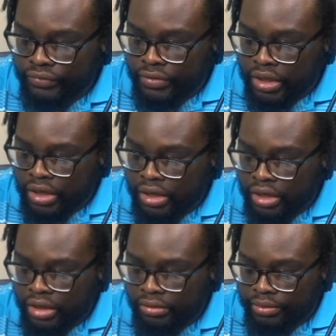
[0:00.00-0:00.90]

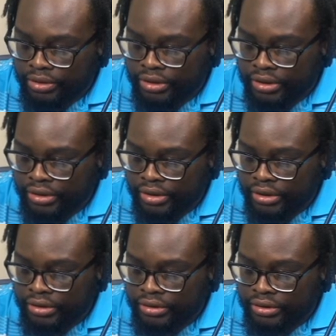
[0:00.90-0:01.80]
Let's see
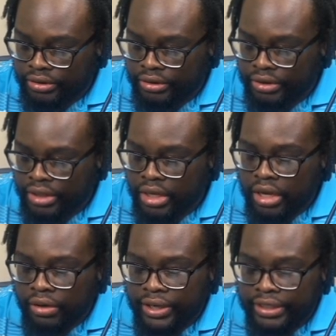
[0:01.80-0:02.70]
things.
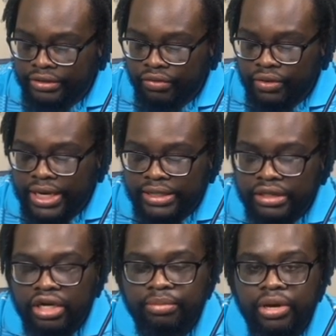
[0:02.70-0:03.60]
Okay, so when I
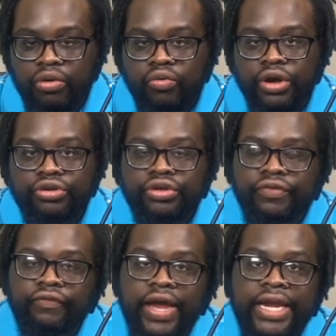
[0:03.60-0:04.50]
talk about where you can
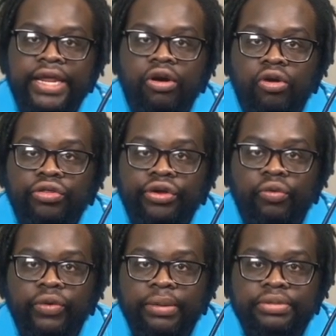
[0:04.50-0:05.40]
find it on their
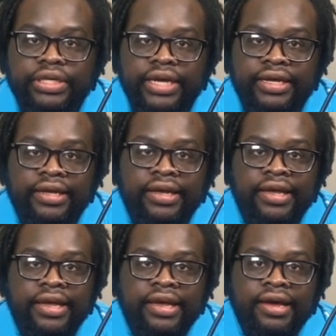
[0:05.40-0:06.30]
website,
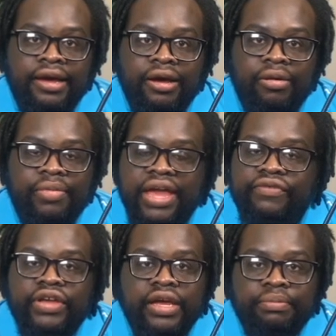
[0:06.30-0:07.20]

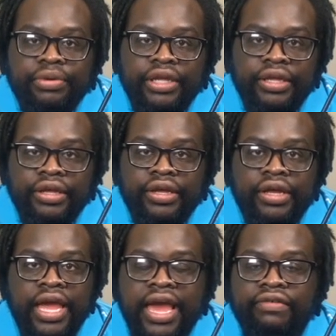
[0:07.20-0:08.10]
every company
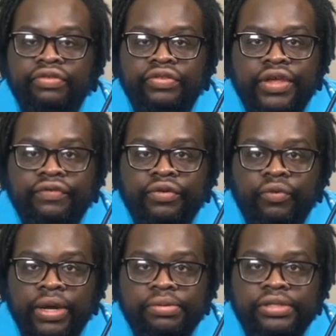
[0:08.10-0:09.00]
have different
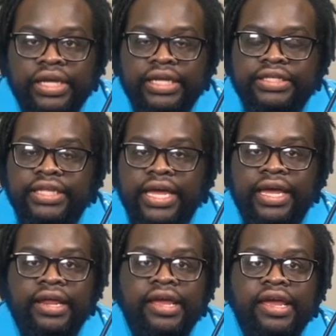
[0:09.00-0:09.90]
websites
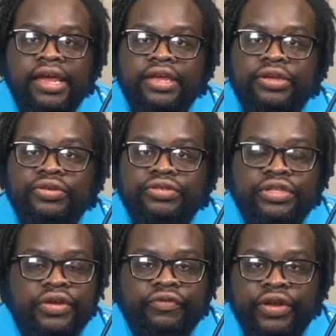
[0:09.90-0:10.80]
that use
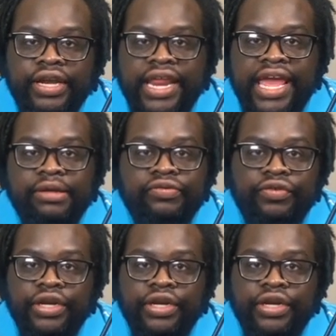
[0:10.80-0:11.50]
different names for